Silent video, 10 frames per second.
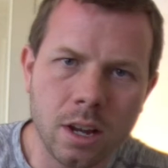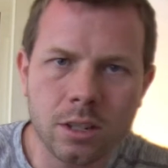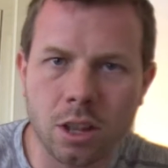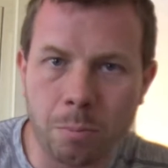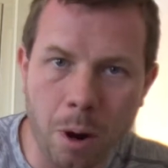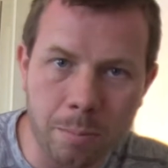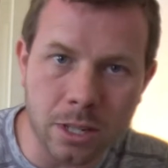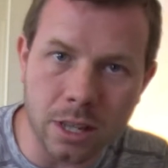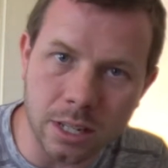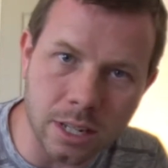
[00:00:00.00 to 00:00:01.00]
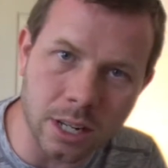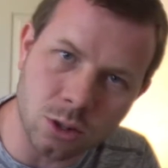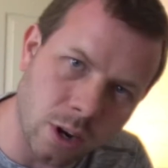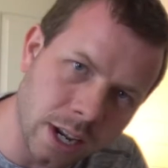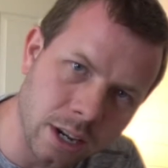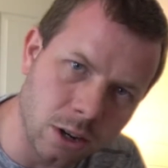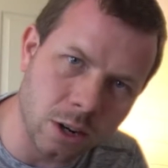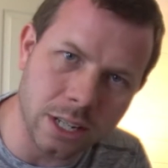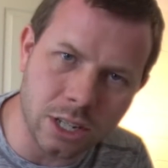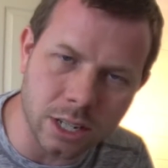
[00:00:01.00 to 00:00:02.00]
So the purpose of this test right here
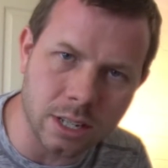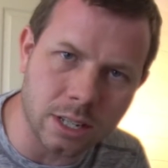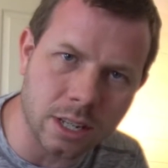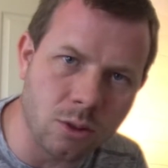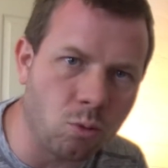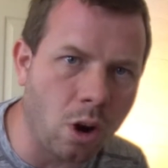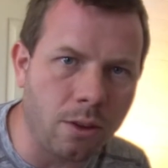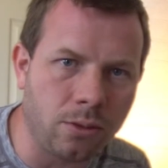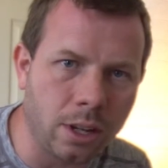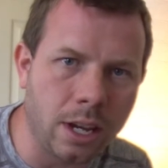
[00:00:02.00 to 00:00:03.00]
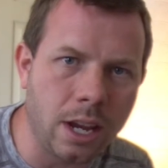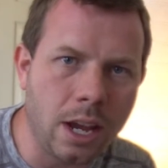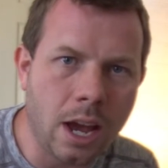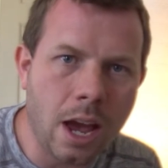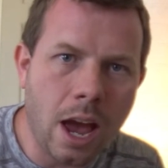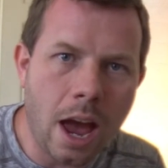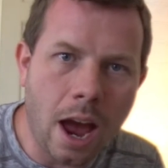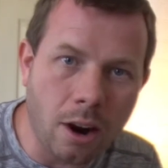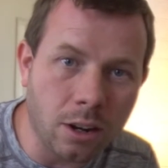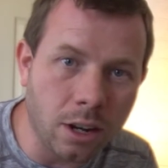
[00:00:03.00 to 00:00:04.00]
is just to see roughly
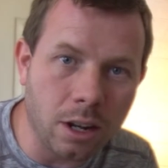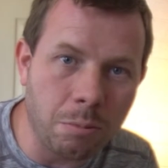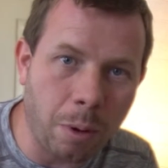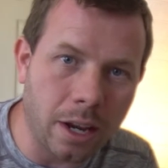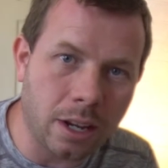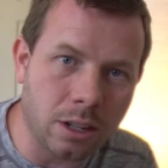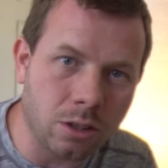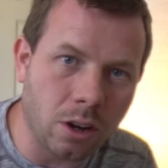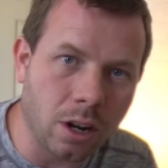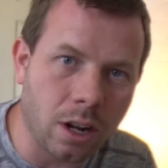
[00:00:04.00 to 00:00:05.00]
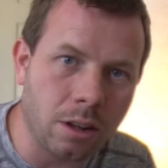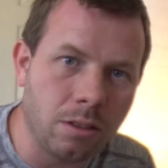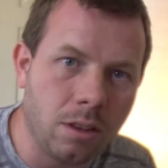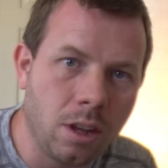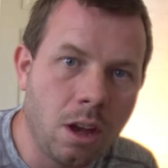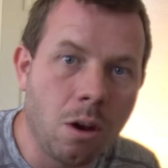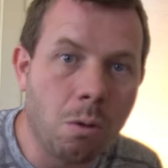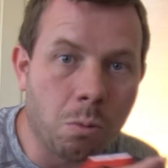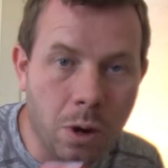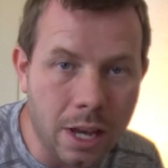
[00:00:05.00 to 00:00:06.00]
how good baking soda
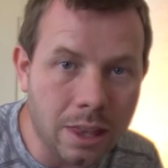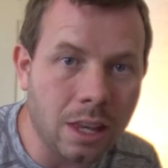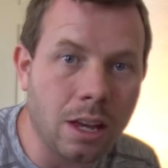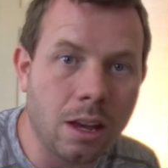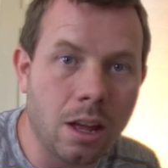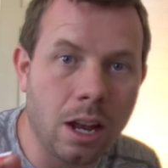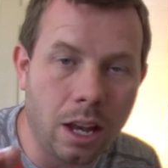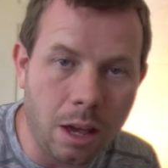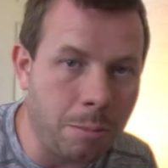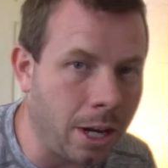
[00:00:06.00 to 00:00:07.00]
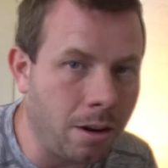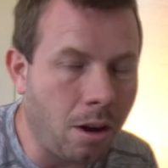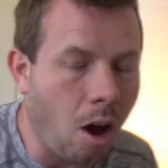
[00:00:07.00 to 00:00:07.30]
with lemon,